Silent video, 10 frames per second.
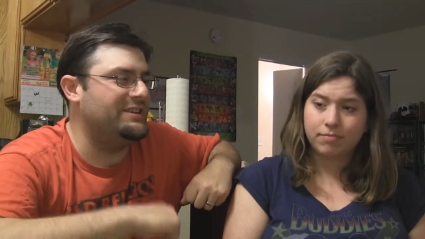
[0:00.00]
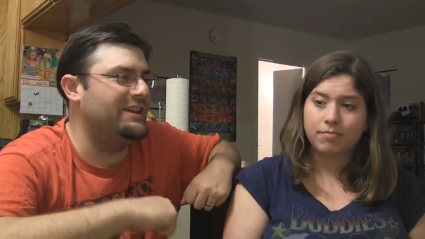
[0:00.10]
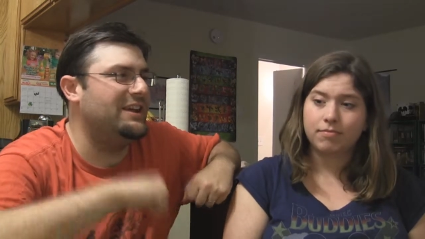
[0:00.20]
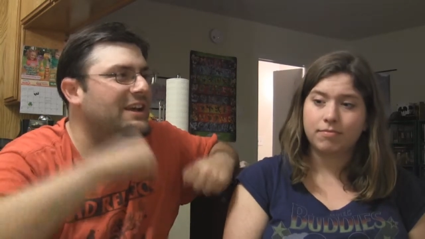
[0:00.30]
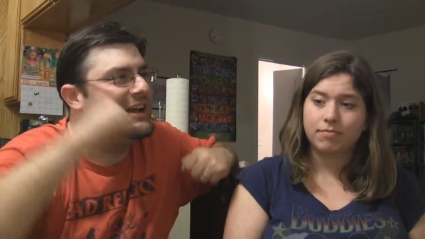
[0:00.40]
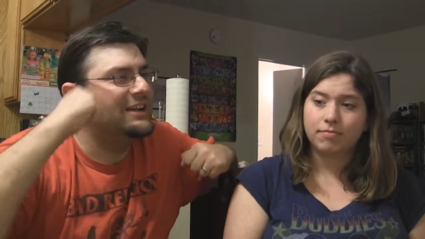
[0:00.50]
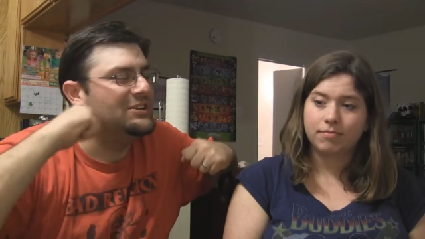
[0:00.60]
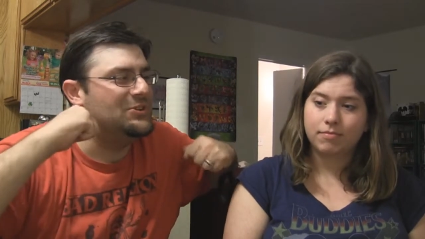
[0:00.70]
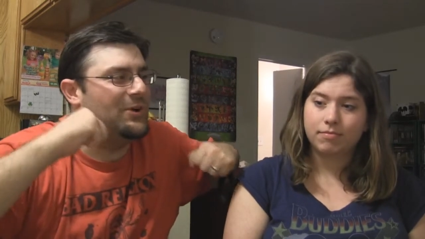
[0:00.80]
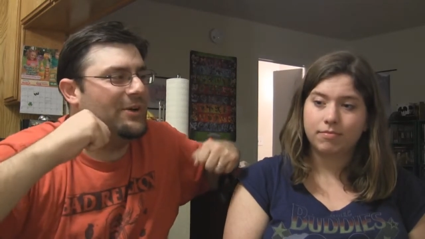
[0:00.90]
Speaker 1: he's like,
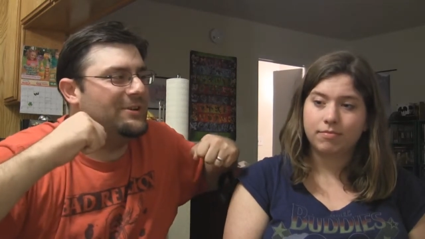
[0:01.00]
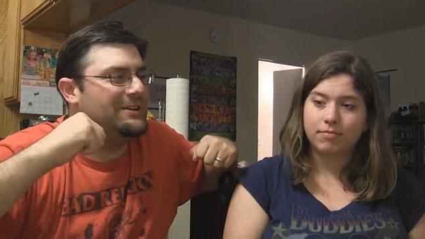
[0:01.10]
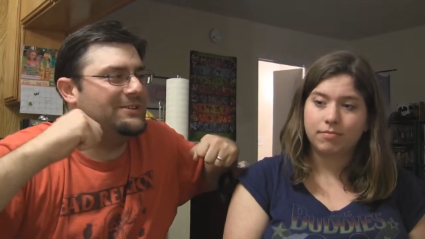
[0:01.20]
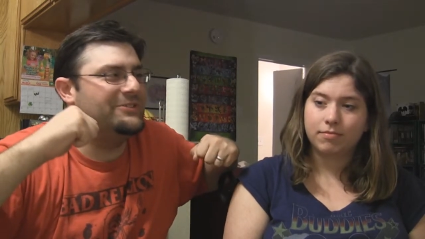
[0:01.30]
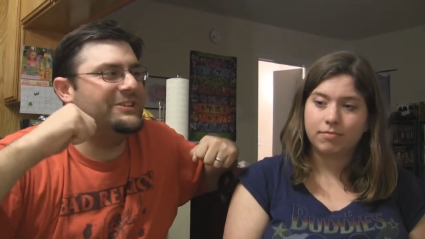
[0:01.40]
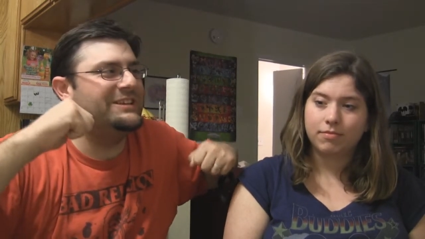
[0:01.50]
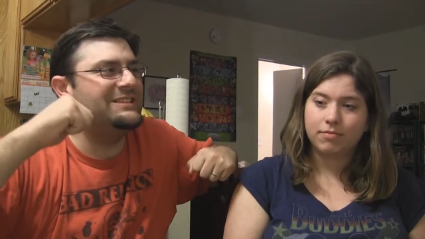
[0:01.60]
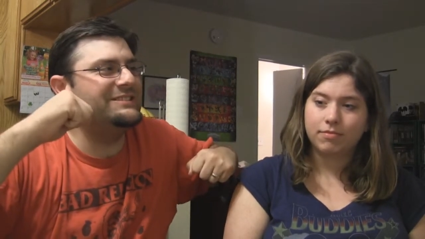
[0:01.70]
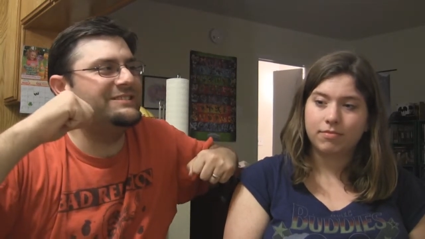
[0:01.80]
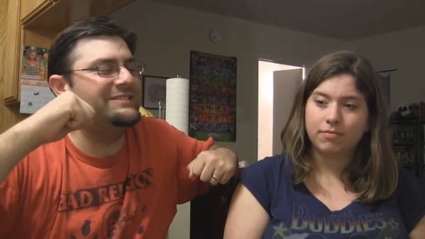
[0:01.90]
"Do I want to do
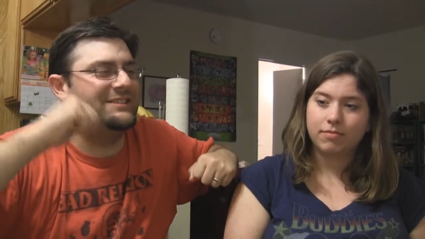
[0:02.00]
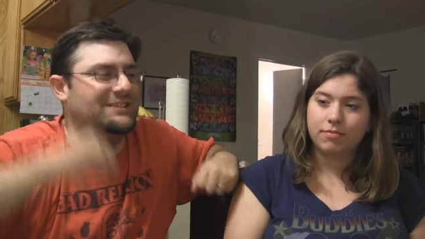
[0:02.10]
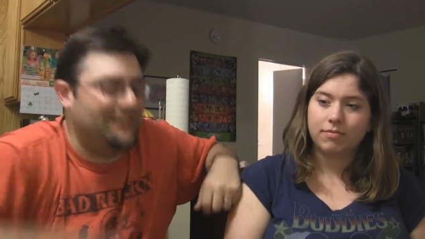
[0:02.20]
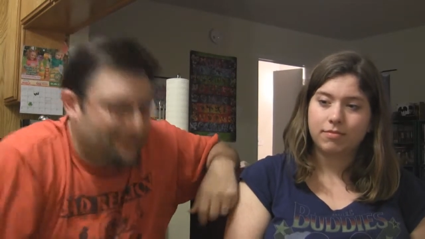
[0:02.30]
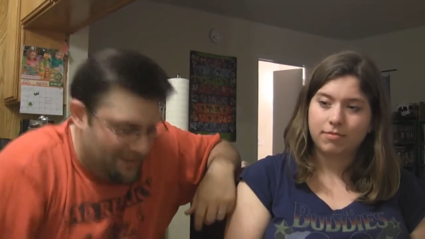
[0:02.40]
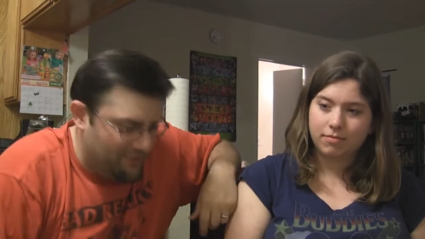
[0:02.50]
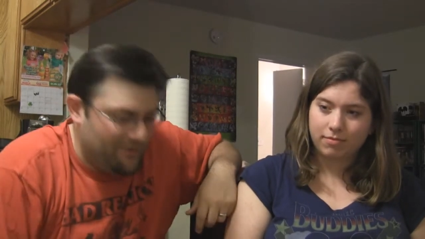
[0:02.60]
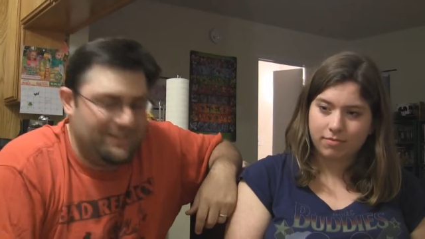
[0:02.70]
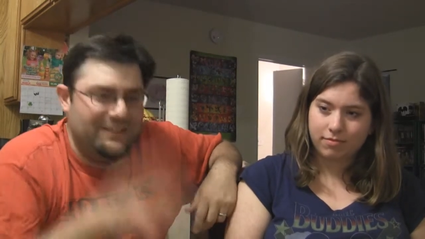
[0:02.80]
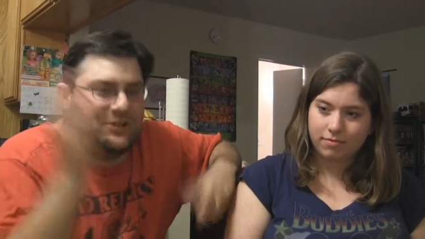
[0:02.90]
this? No."
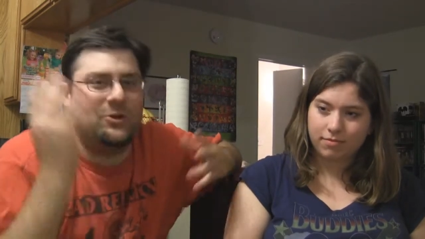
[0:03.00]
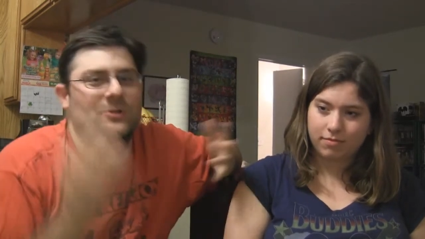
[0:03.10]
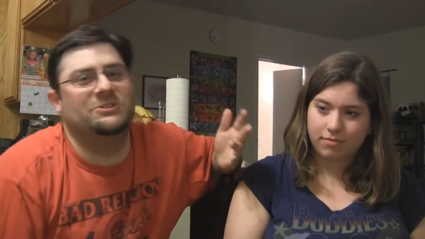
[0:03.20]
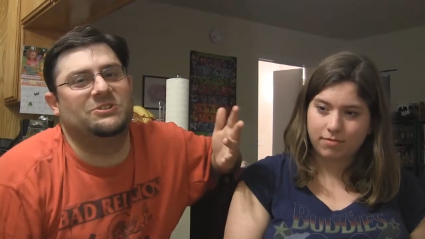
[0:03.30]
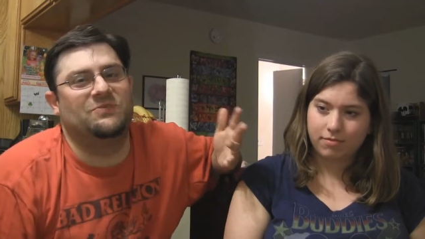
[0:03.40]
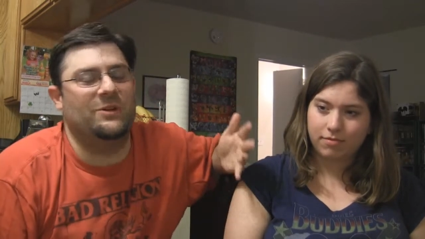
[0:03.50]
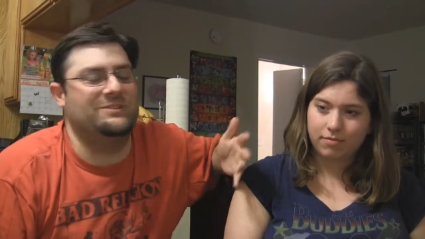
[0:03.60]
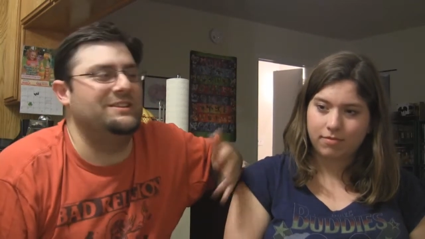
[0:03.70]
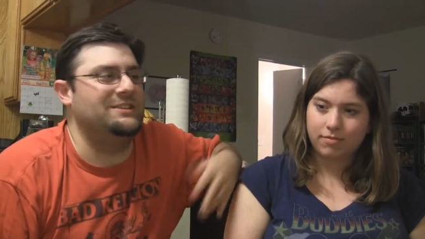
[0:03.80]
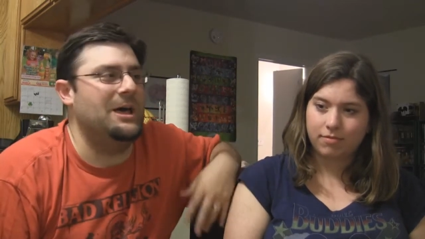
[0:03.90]
And then the curtain just falls
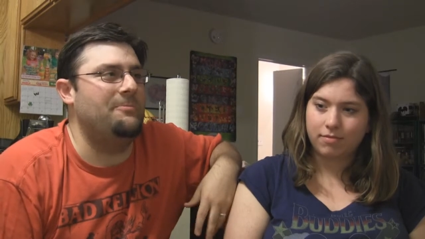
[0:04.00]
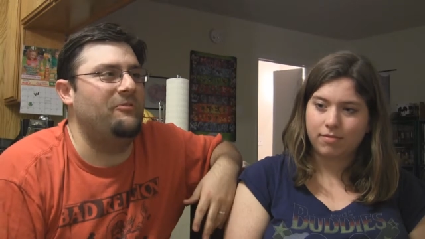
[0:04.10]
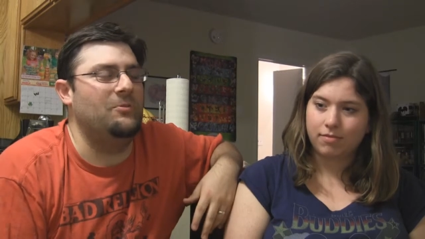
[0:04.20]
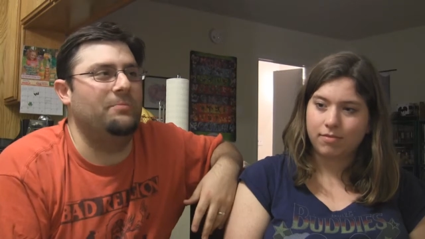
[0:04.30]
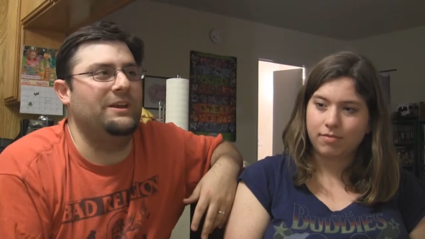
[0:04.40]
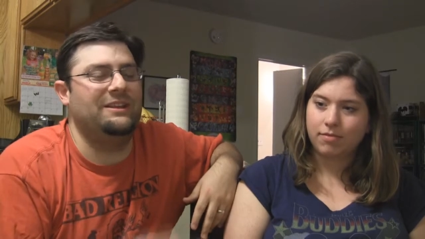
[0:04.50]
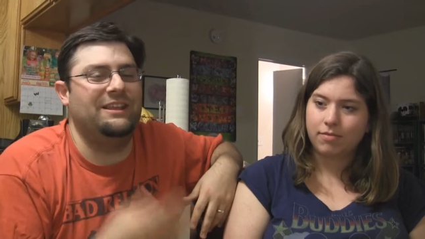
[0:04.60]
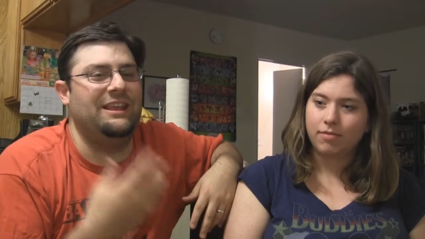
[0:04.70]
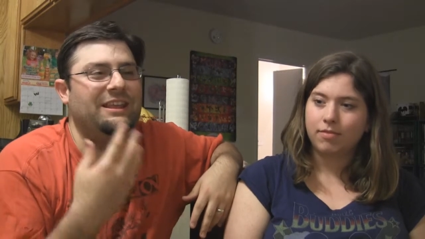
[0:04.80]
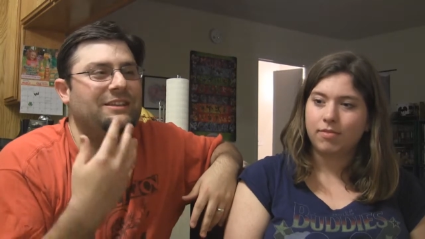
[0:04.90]
on top of him, but
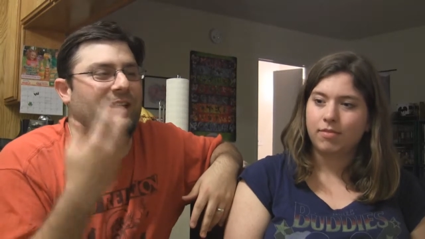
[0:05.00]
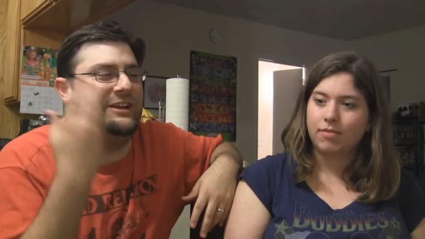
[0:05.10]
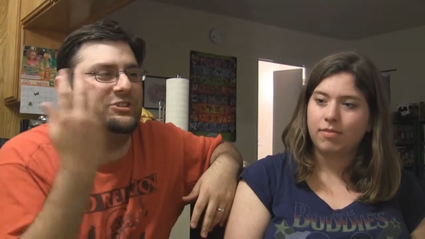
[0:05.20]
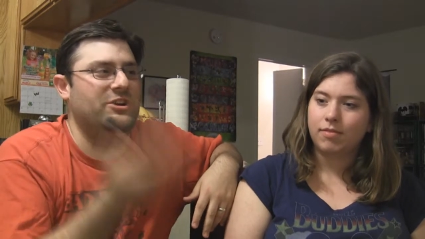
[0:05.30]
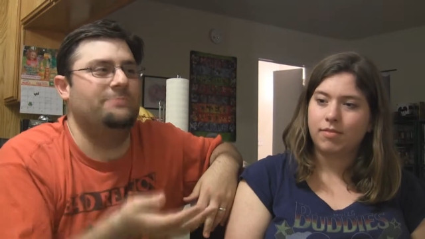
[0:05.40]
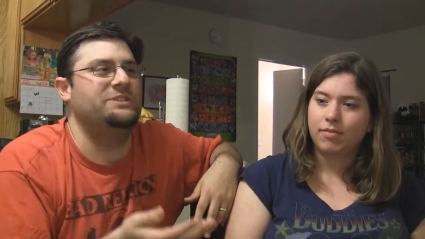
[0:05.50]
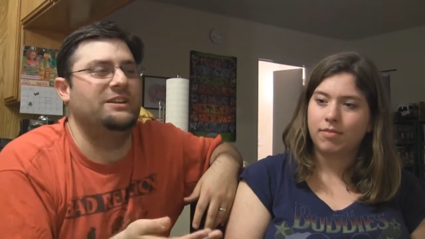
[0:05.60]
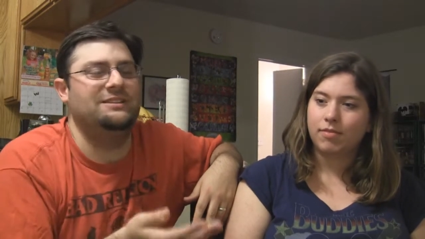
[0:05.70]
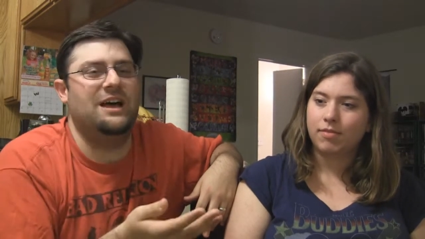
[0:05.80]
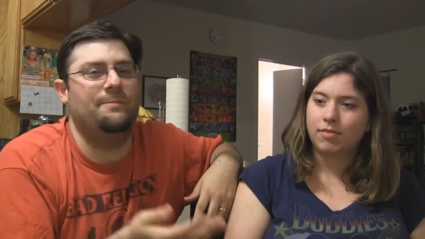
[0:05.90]
he like jumps
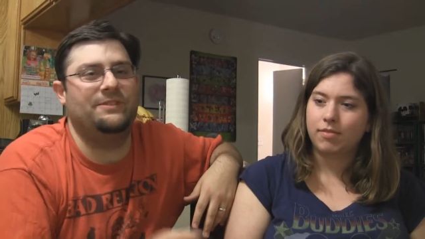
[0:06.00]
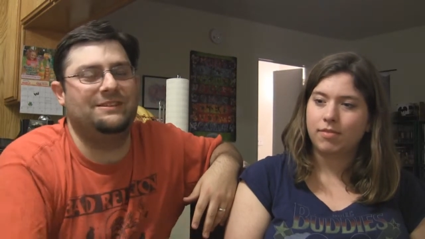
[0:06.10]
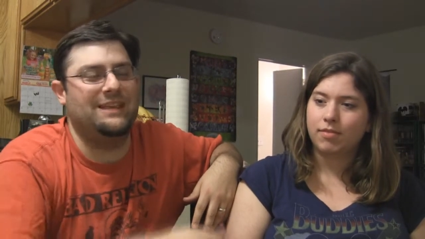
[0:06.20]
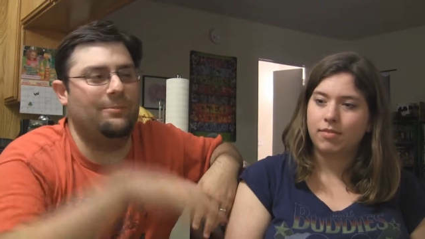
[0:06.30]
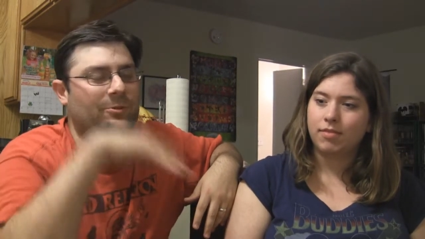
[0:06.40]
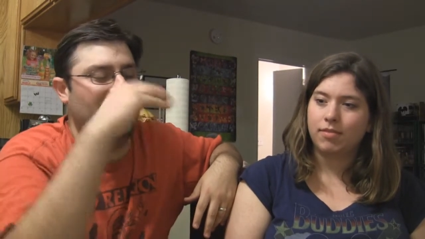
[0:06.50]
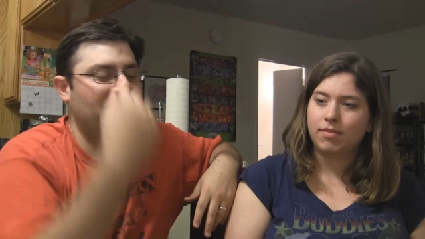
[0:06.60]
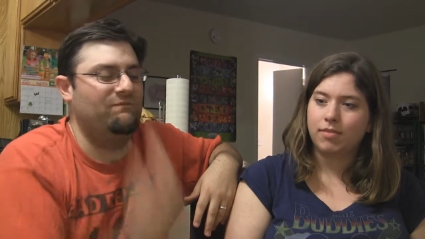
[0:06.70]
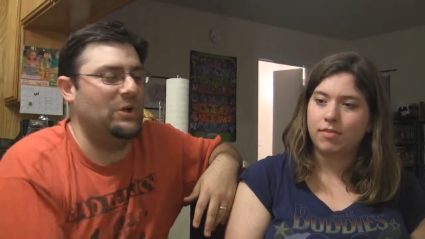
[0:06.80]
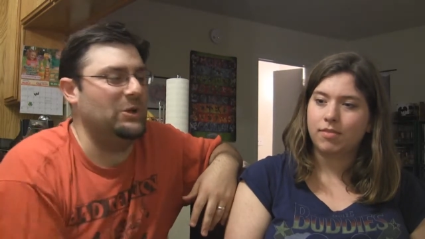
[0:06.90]
on top of the table
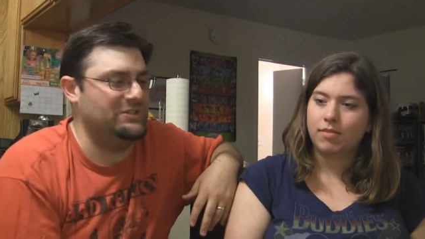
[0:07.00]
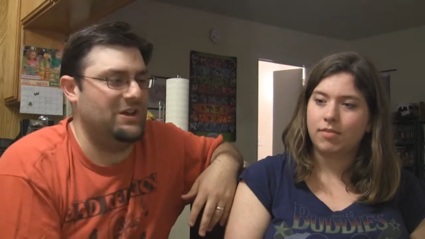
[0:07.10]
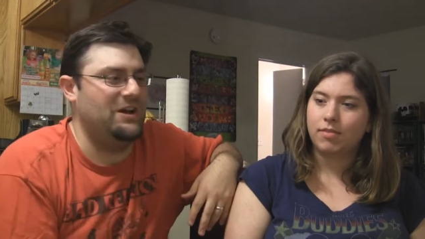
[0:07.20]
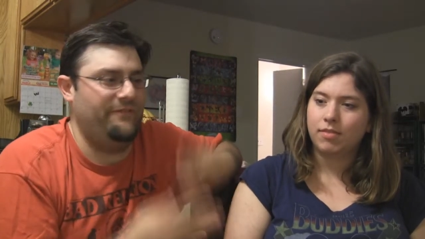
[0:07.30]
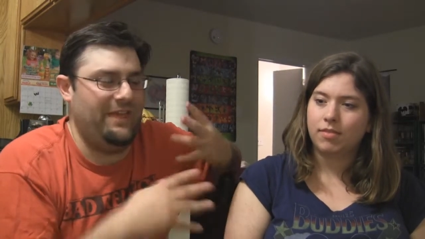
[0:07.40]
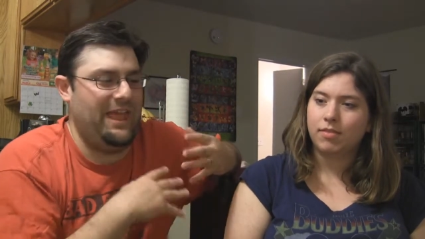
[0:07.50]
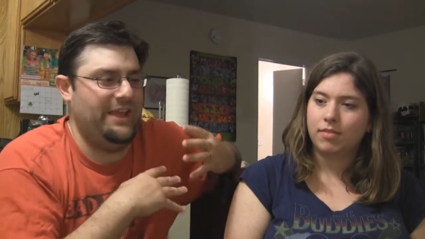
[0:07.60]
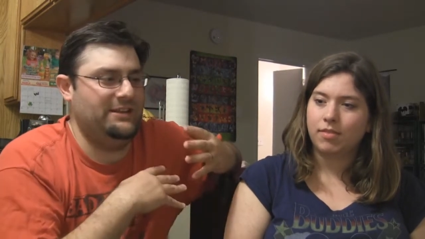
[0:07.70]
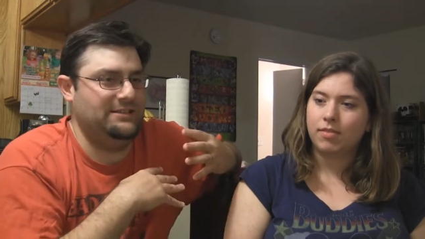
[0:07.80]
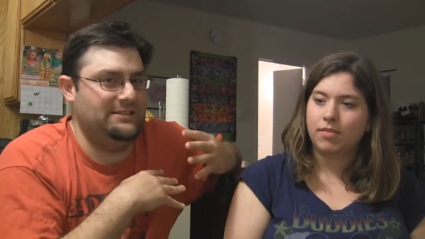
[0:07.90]
and falls off and
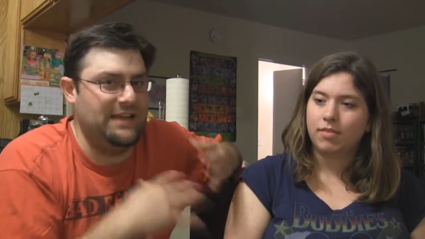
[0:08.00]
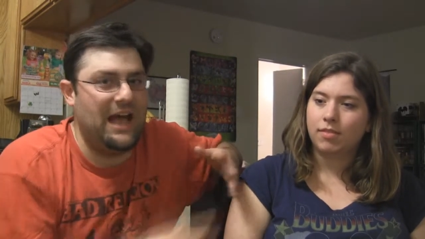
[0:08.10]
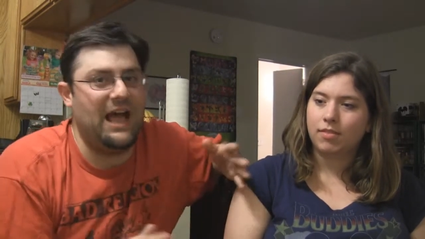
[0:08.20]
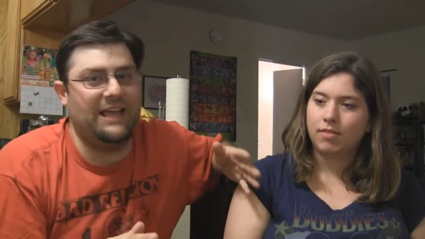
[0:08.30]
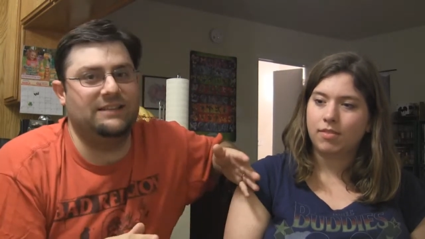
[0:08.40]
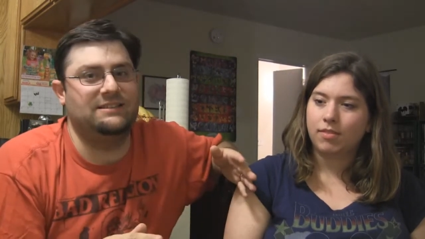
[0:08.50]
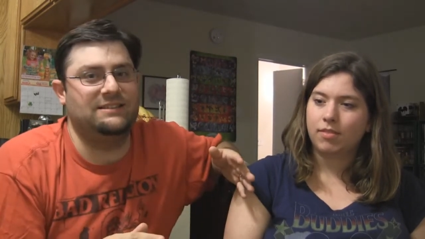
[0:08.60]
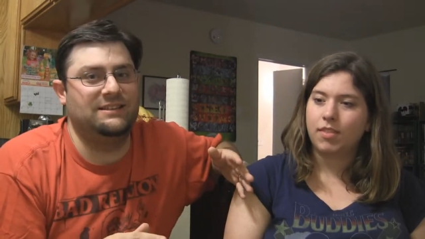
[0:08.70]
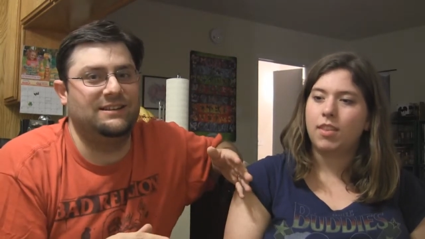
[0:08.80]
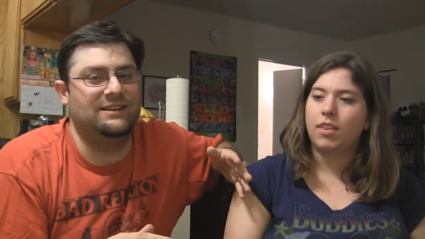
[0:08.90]

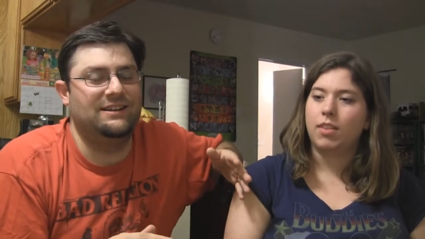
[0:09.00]
dies.